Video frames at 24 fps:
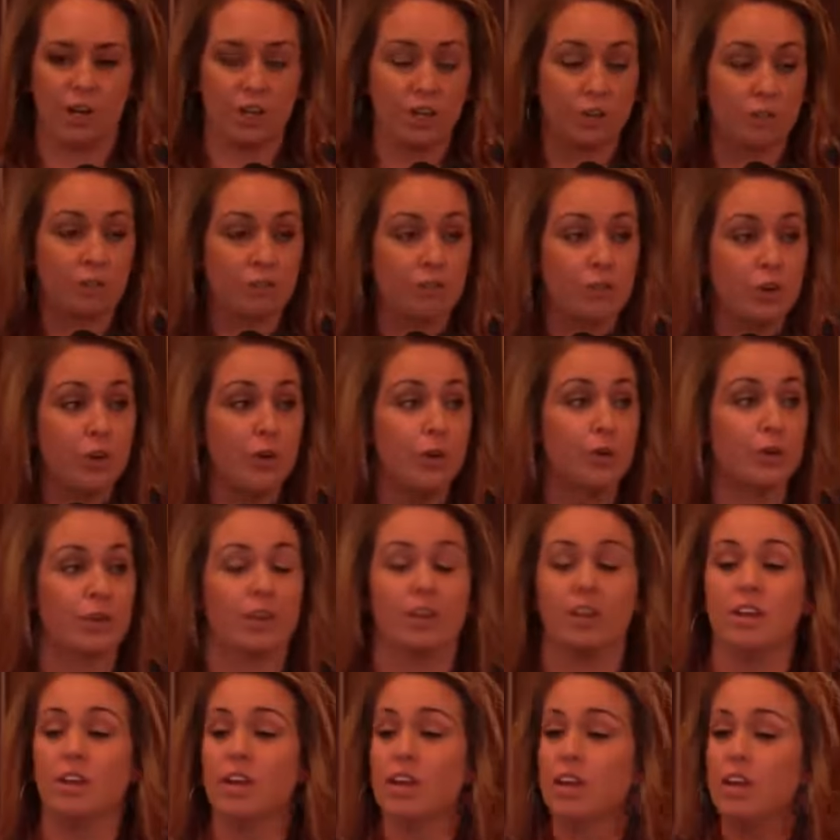in your
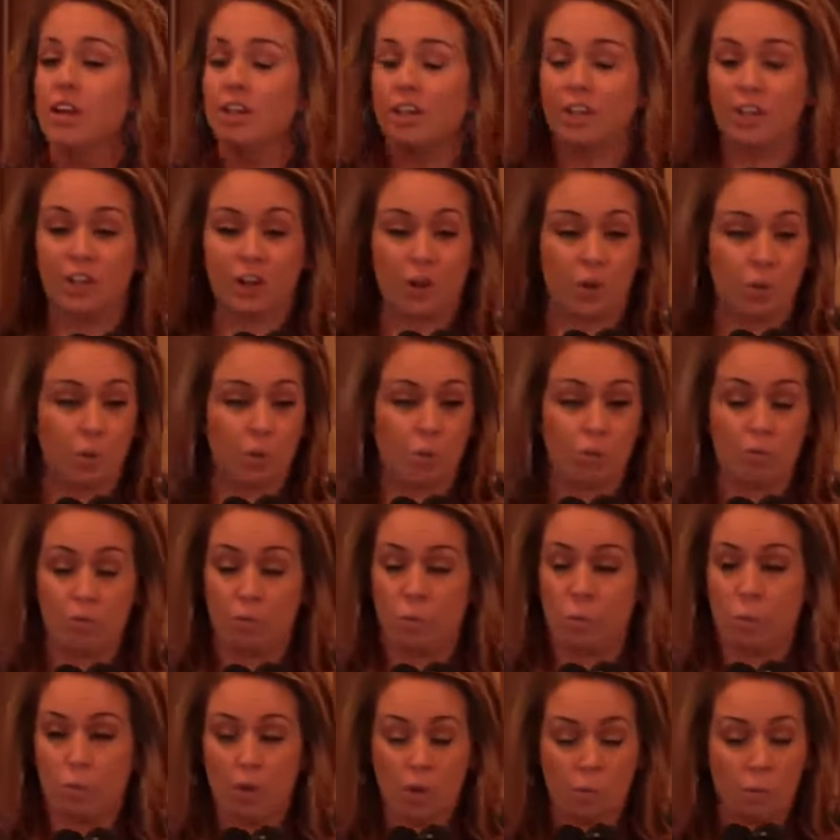food, you know,
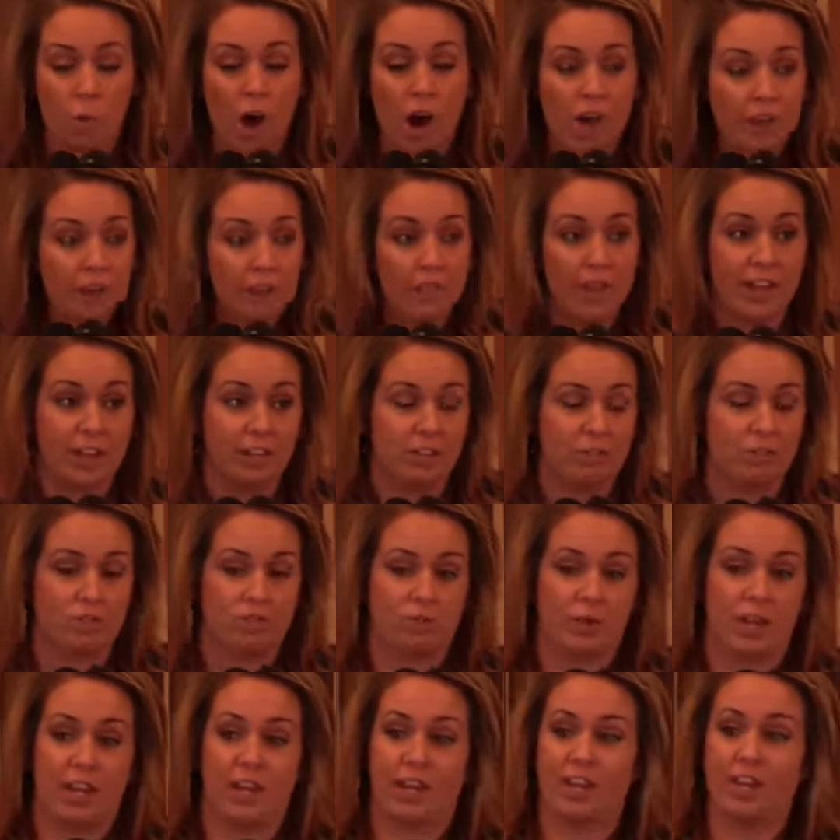water that you
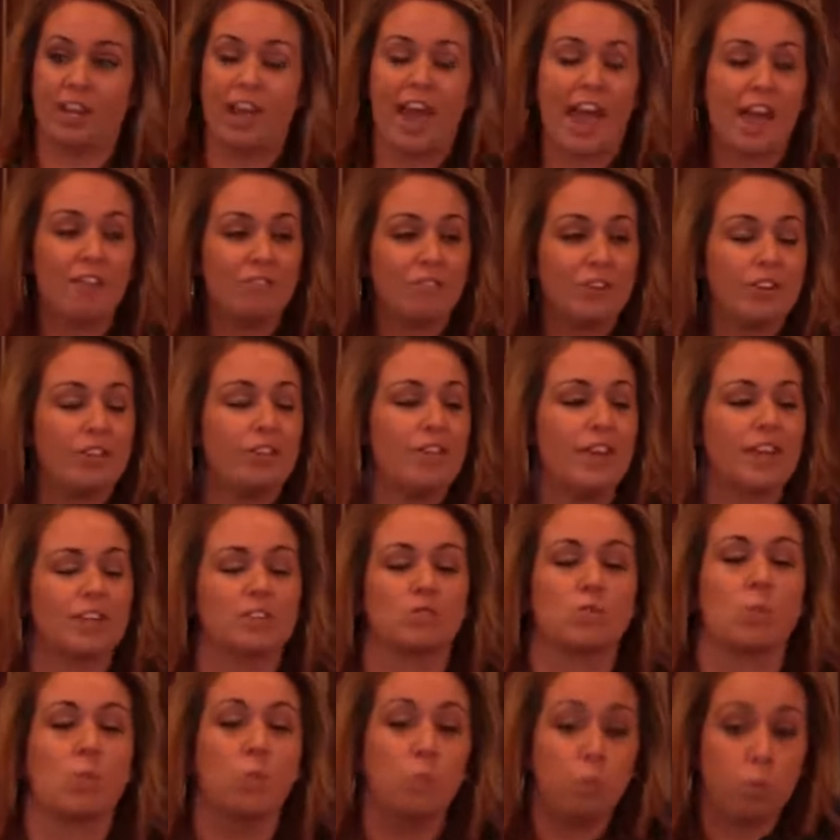drink. Everything
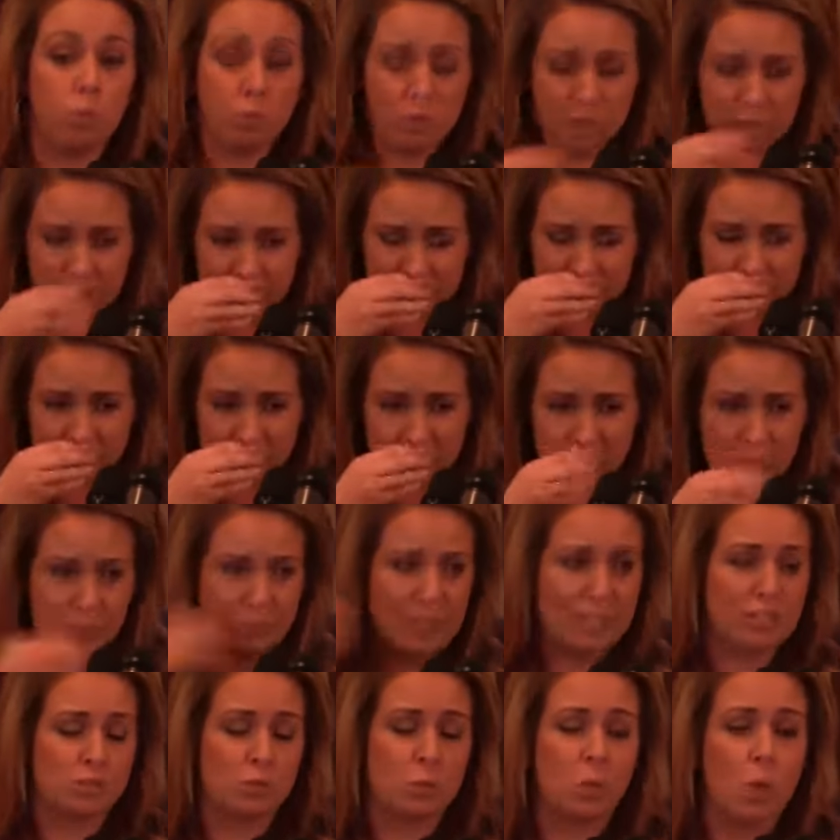is, excuse
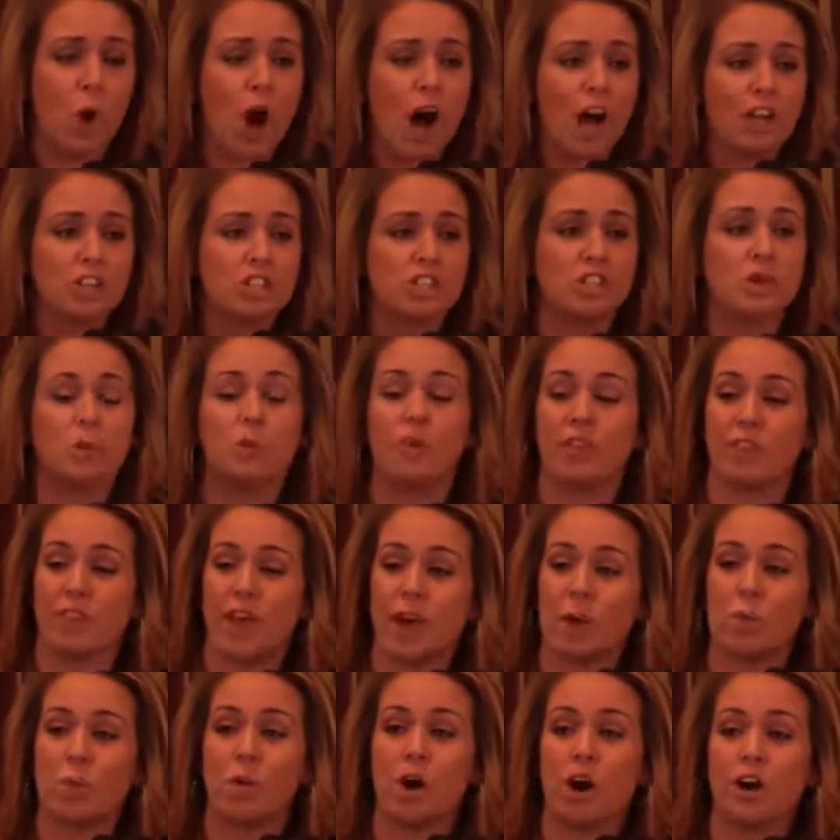me, is washed with
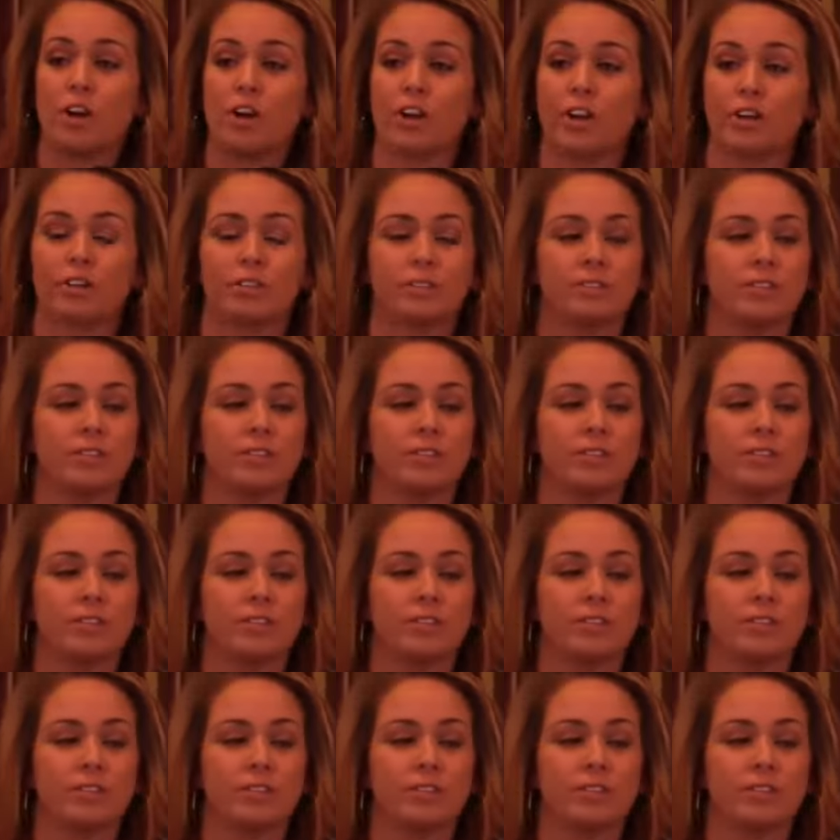that water.